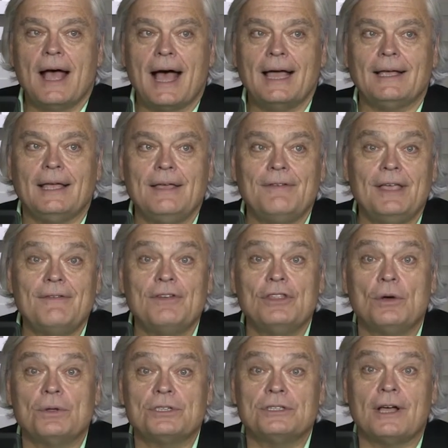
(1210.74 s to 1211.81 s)
I, even
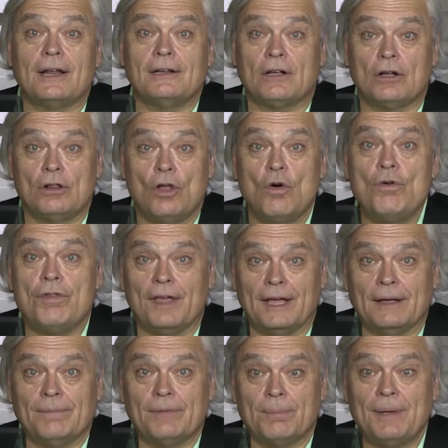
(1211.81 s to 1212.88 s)
though it's not
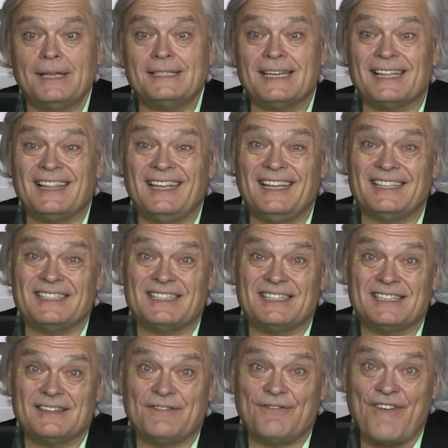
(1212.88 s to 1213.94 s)
clothing, basically
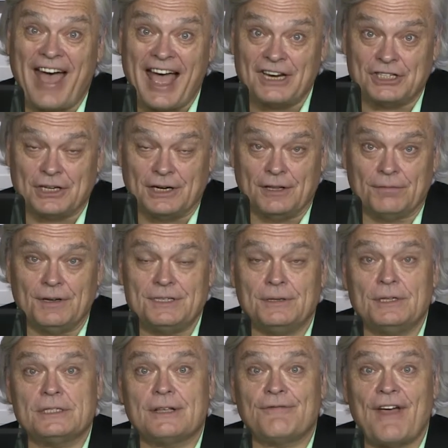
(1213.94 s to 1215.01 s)
it's fashion. And the
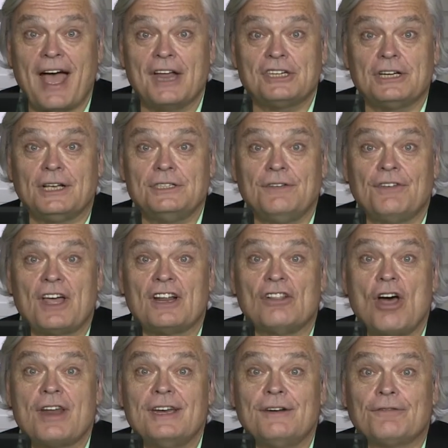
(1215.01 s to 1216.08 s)
reason it's fashion because you've got a
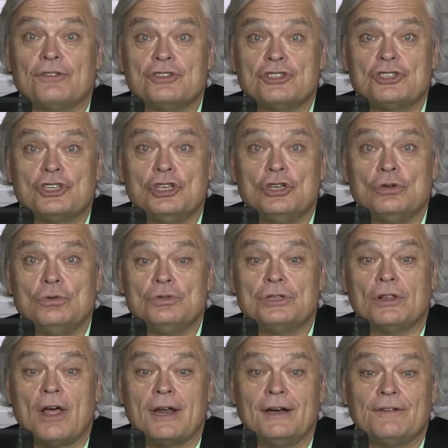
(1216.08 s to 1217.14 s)
lot of different SKUs,
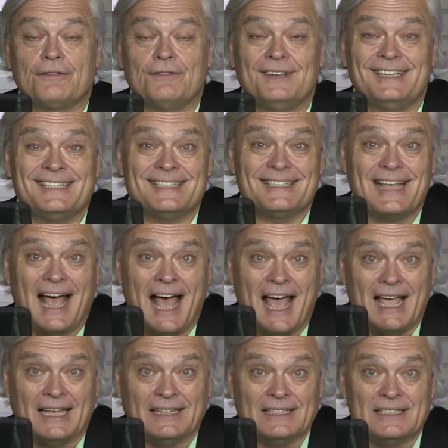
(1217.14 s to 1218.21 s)
a lot of different
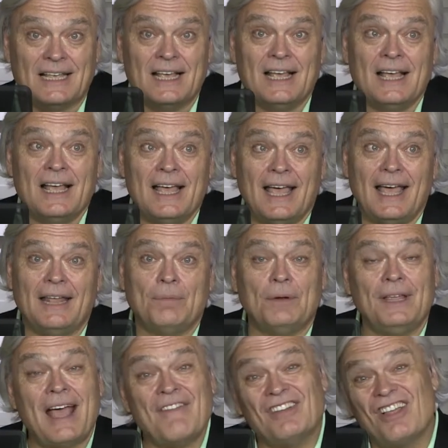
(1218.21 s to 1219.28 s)
designs, and
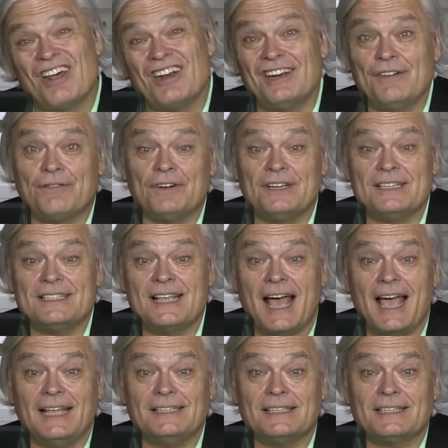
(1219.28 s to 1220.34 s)
when you have a lot of of different
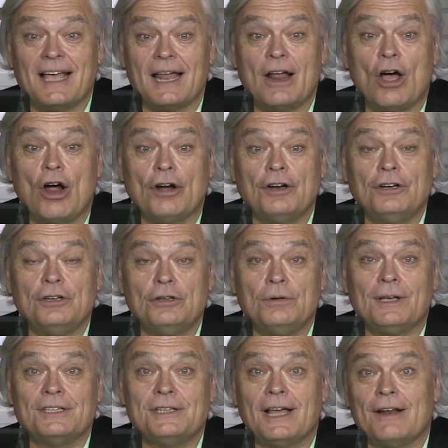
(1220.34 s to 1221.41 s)
designs, it's kind of harder to do
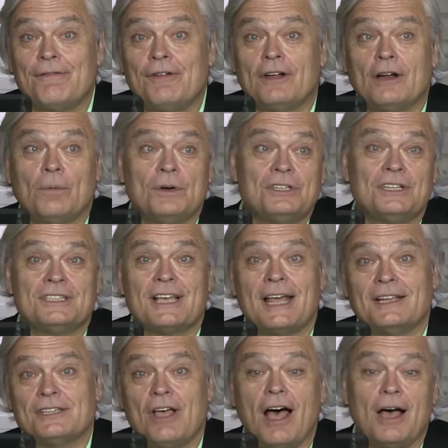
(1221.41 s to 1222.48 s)
because you got to figure out which
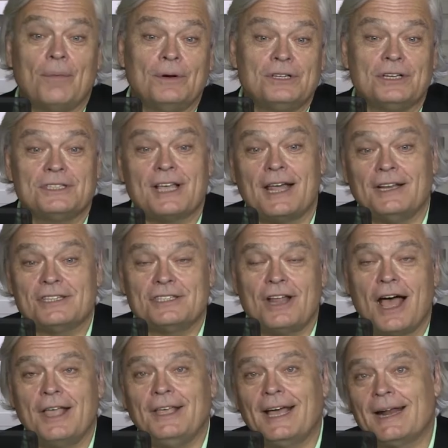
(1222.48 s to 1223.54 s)
design is hot, which design is
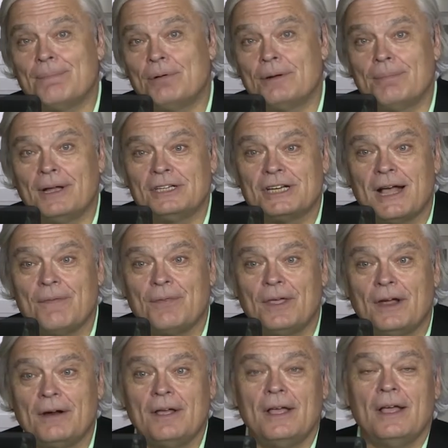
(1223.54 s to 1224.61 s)
not. You got to put a bunch out
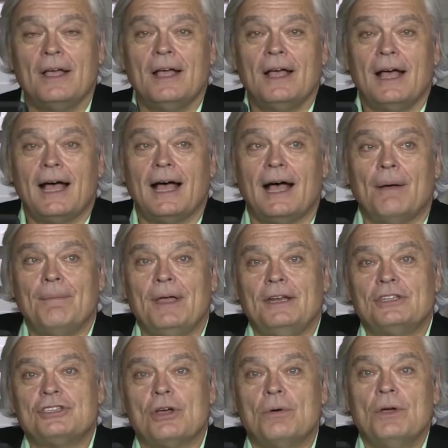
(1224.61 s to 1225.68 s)
there, um,
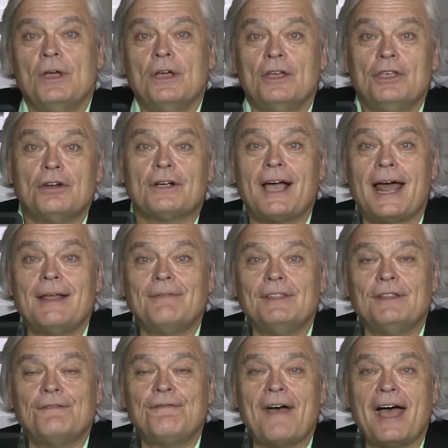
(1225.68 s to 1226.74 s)
and so you're kind of
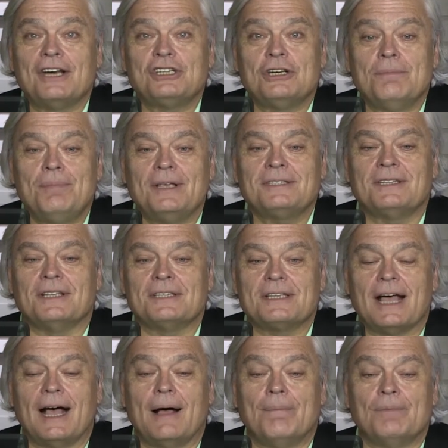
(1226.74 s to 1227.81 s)
in the fashion business.
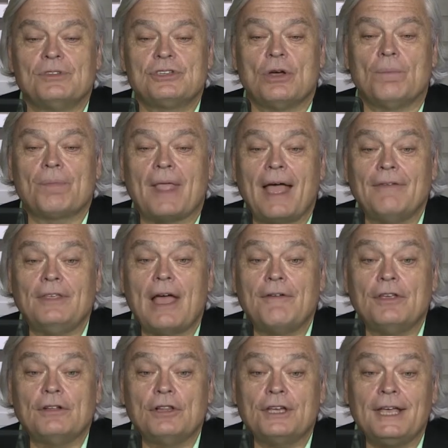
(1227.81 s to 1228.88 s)
Um, so are, are,
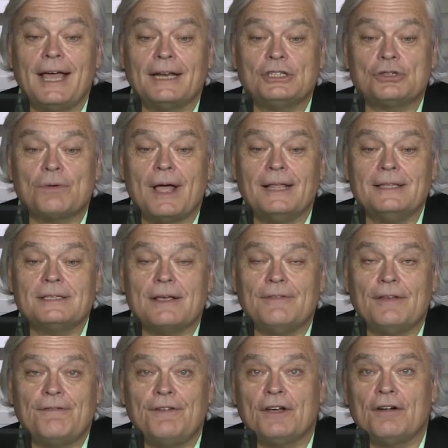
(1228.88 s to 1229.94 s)
you looking at trends? Have
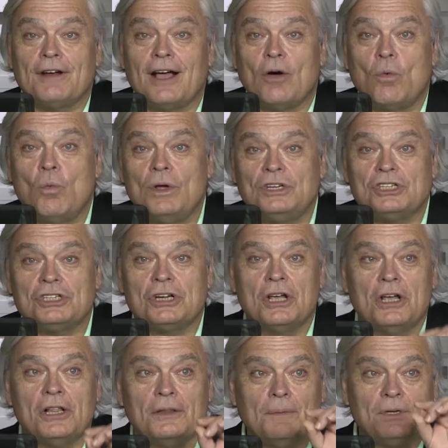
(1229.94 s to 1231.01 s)
you figured out which
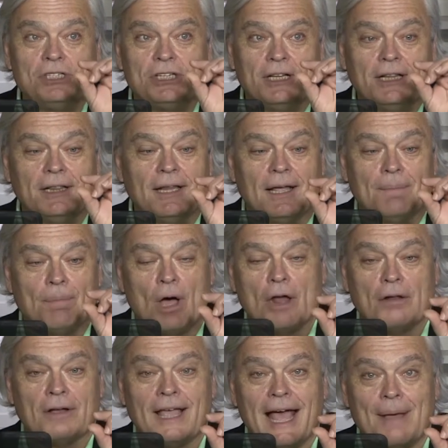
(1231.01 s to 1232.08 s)
which little uh,
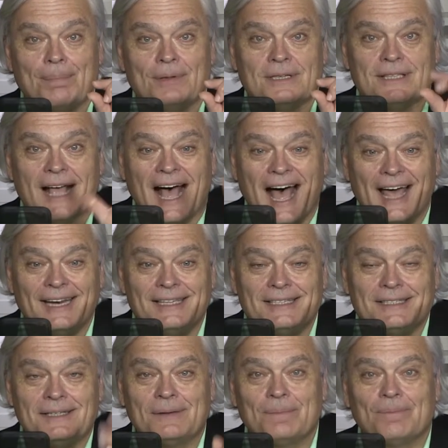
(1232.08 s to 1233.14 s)
bottle cap is the hottest?